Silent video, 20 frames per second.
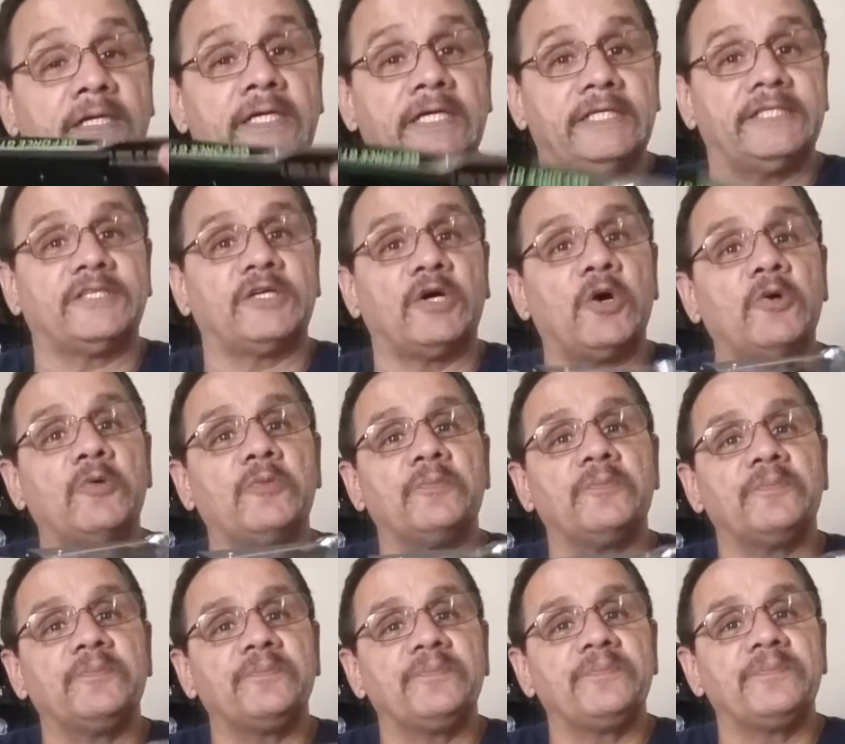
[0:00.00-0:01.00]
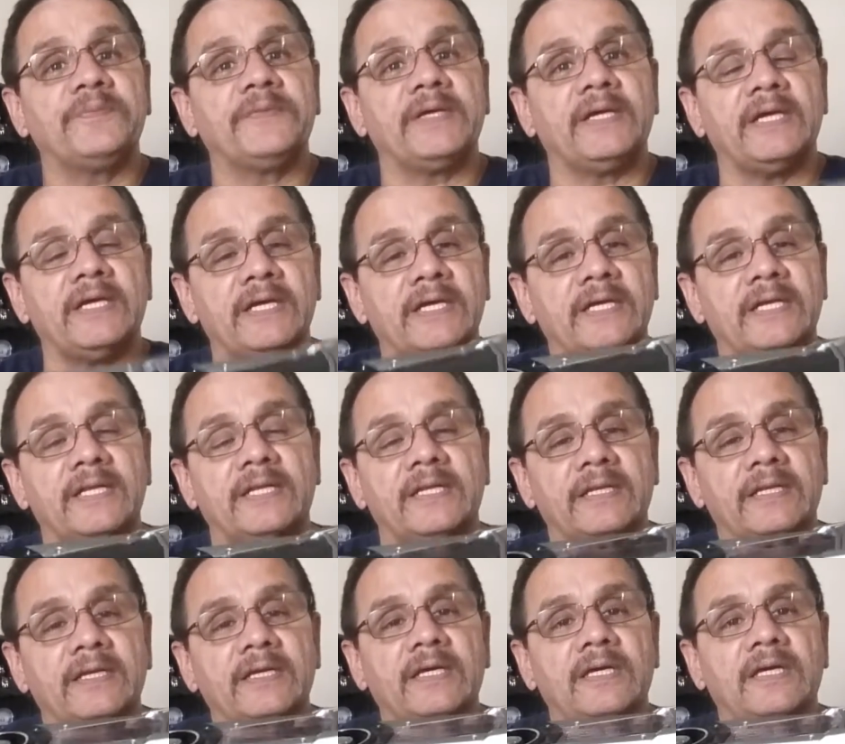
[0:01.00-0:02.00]
it's home, and
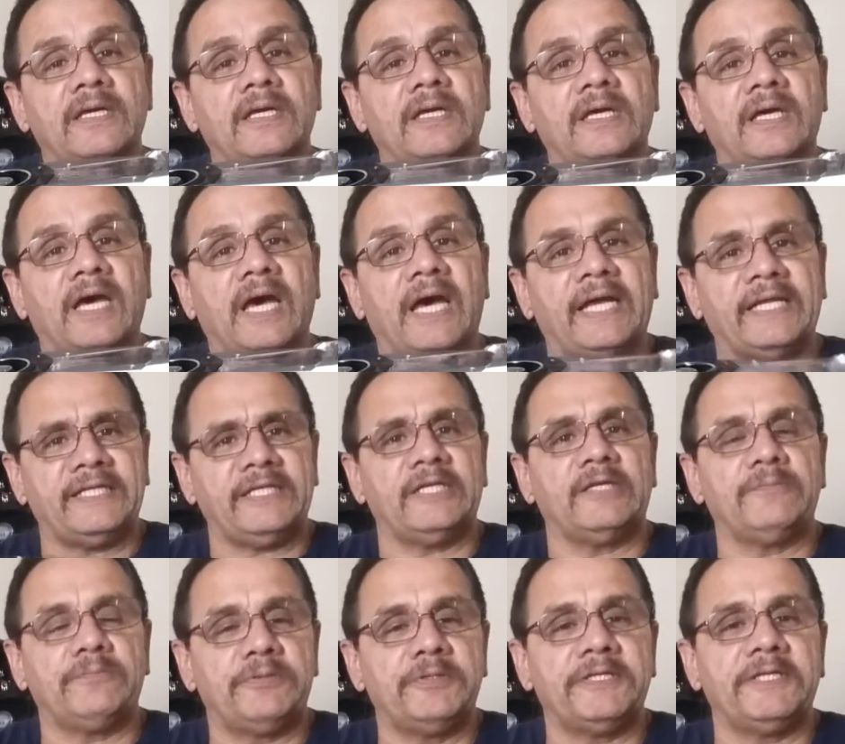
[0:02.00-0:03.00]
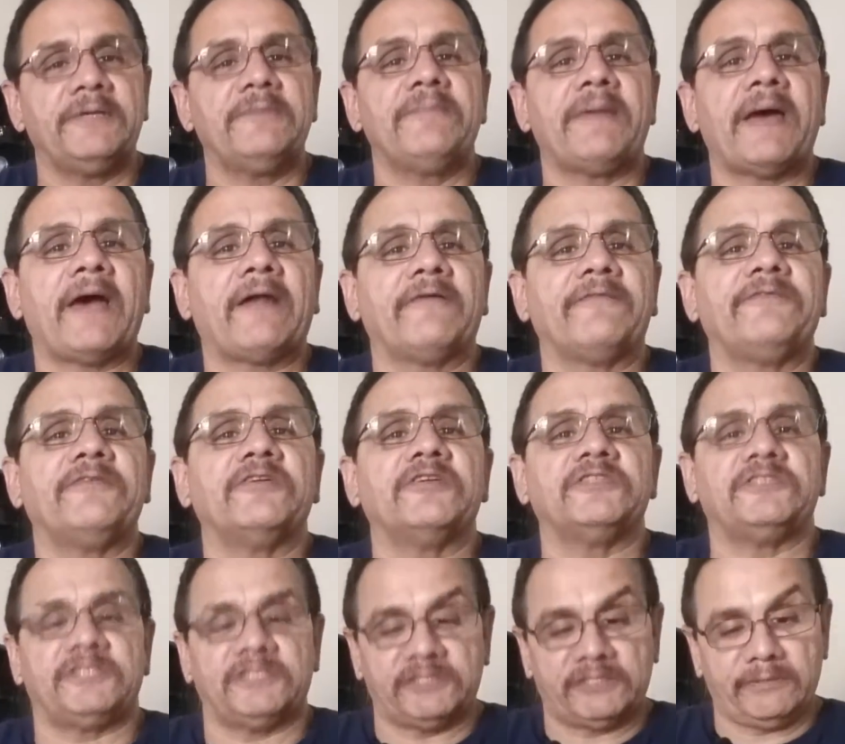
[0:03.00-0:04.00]
I did put in
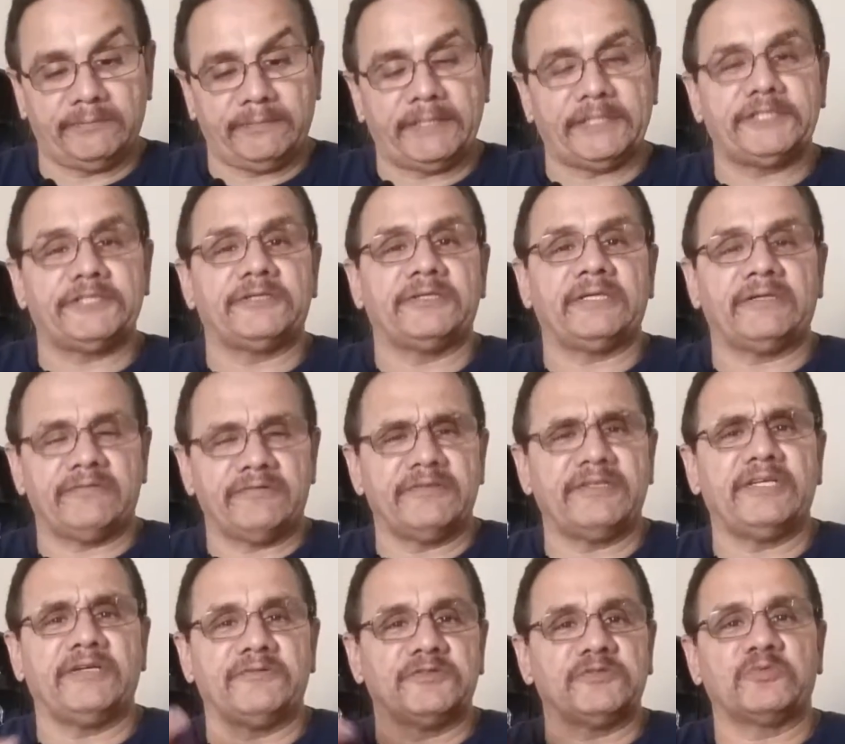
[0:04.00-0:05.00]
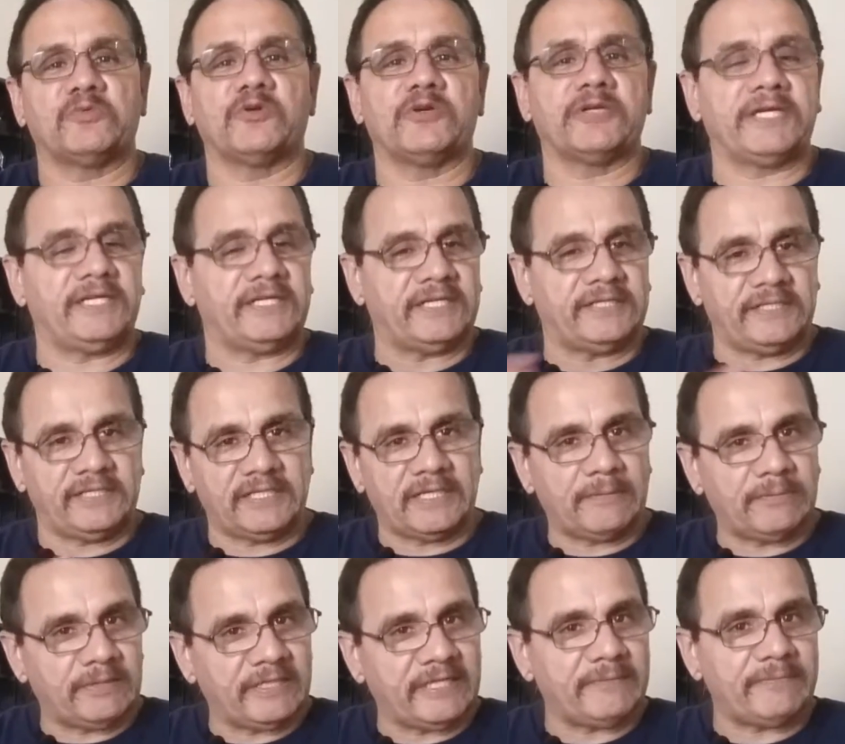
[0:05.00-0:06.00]
Battlefield just to make sure everything was working. I did
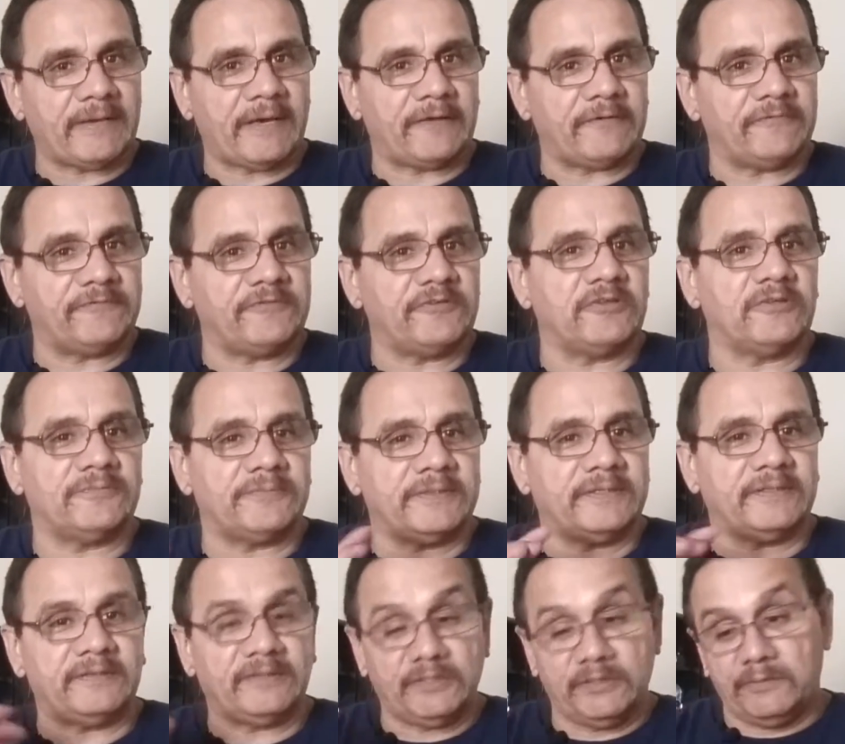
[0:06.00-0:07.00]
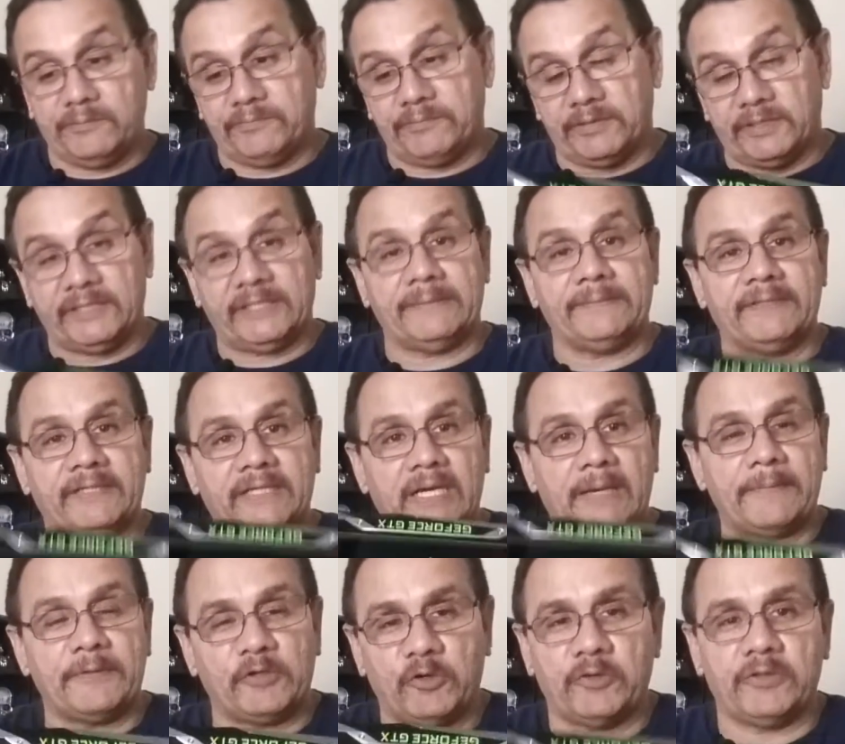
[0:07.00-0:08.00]
not play Battlefield, but believe me,
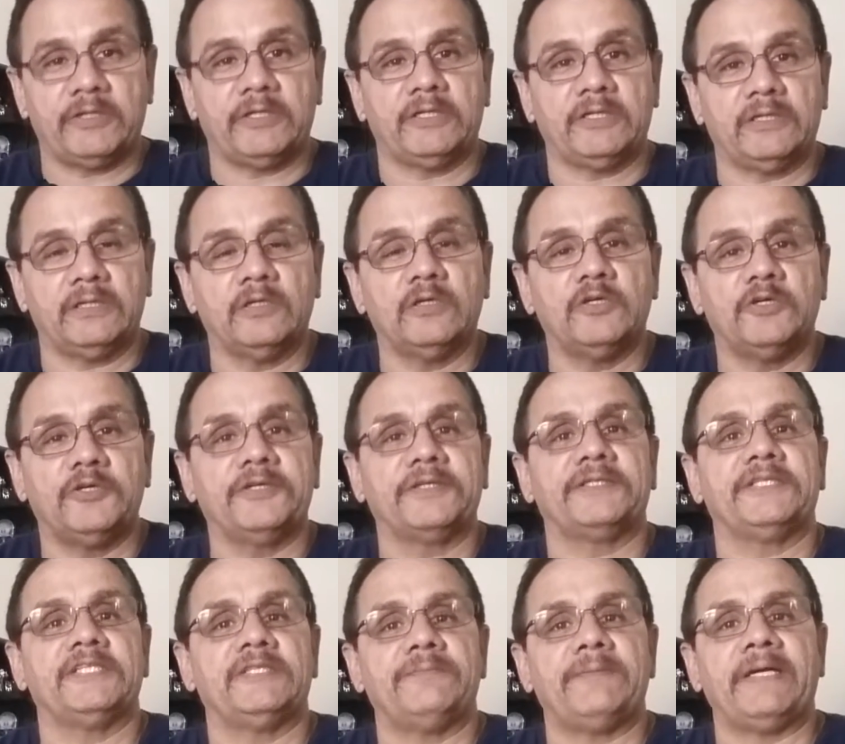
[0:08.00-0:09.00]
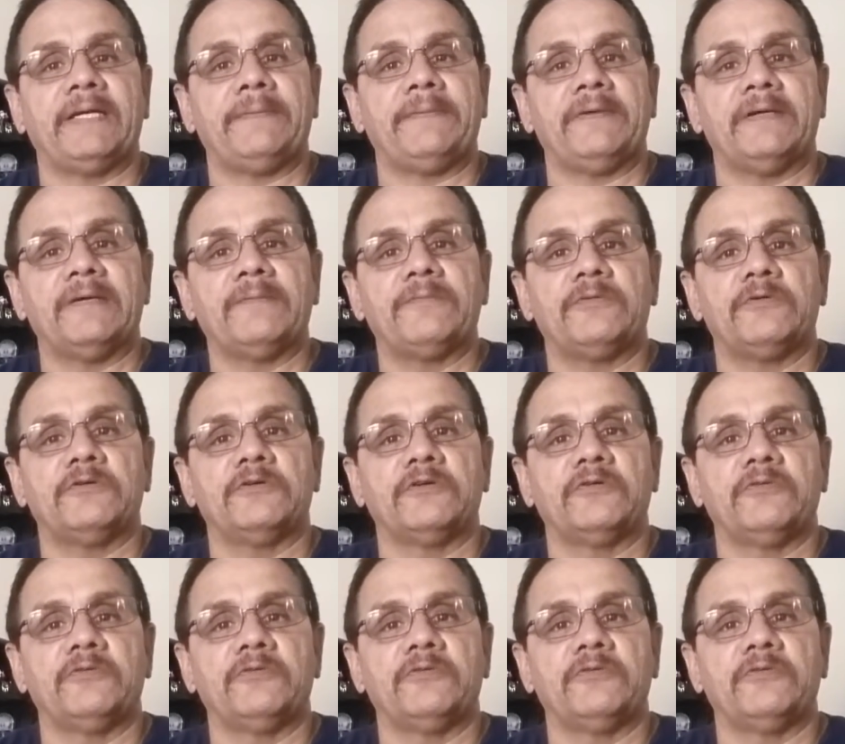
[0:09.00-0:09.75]
I'm going to hook this baby up real